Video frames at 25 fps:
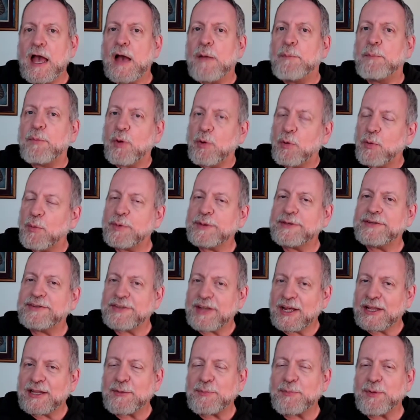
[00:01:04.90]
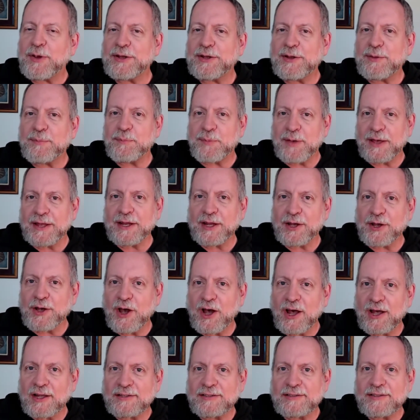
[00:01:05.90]
But what we celebrate in
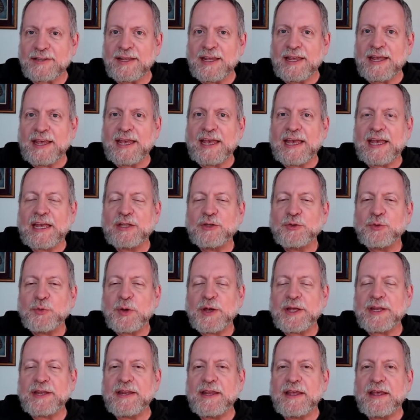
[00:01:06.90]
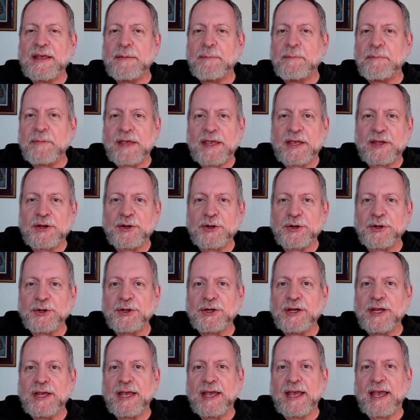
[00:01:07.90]
Pentecost is when
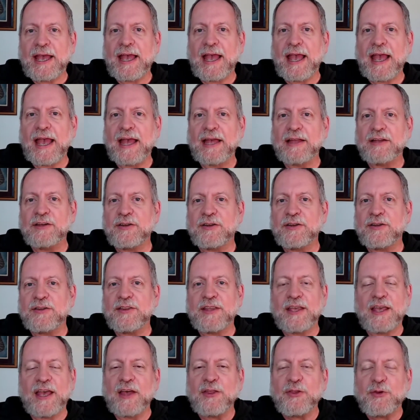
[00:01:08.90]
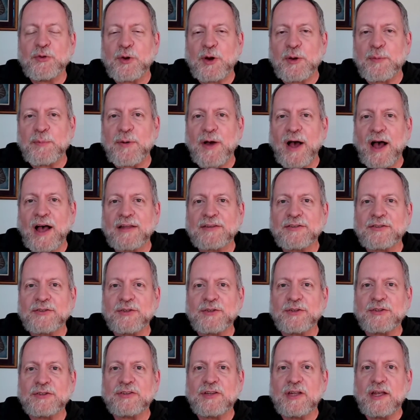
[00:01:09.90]
Peter and the other
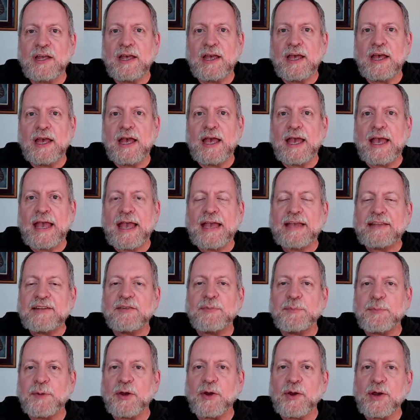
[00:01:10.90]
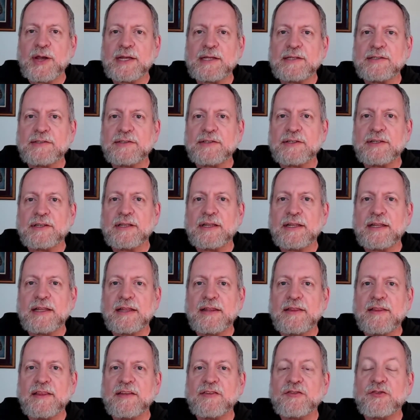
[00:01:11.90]
apostles experienced
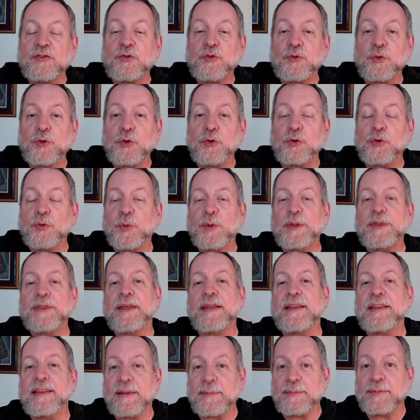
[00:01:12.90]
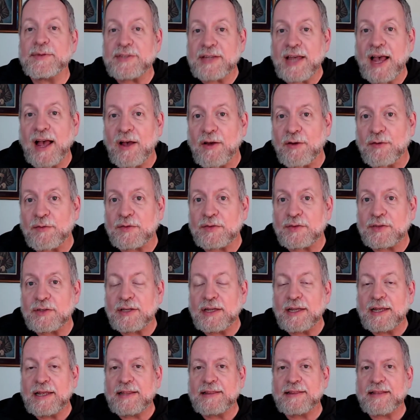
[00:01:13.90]
this truth within themselves,
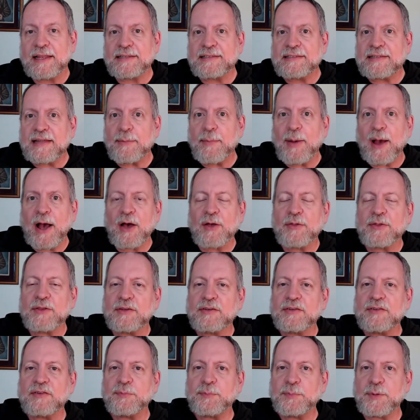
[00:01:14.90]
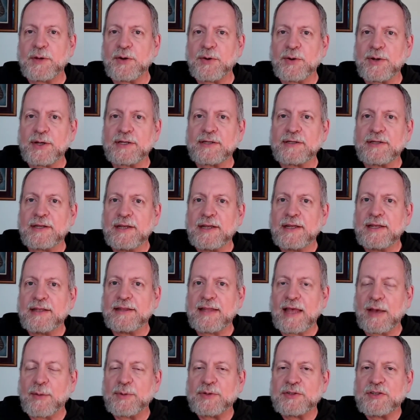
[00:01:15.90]
that somehow the Spirit
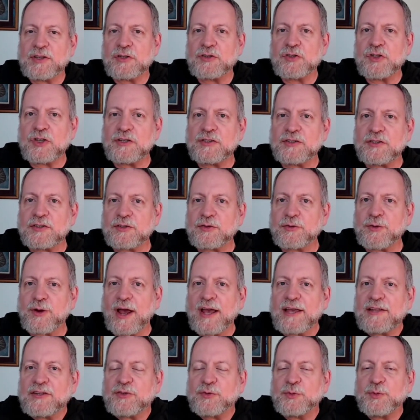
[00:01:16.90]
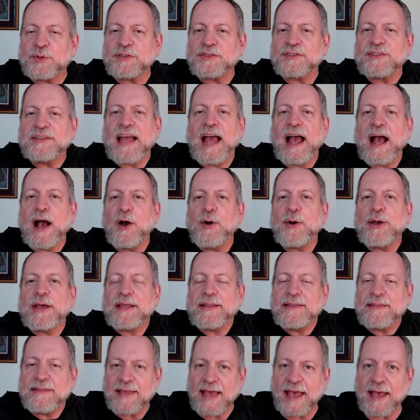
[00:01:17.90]
that was in Jesus Christ was now
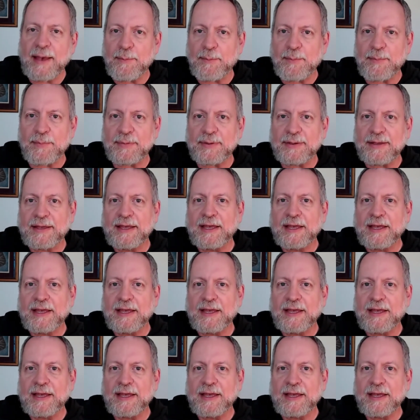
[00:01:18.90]
in them,